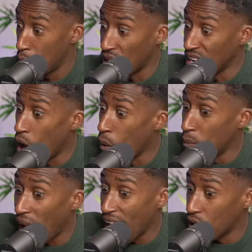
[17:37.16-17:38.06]
But now
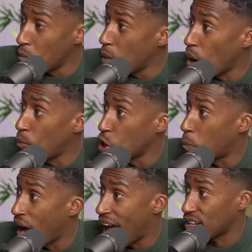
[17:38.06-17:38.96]
I'm like, remember, I'm on
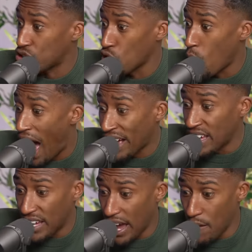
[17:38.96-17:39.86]
a bike, so I
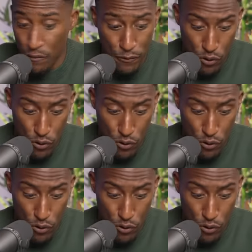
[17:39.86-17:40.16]
can get him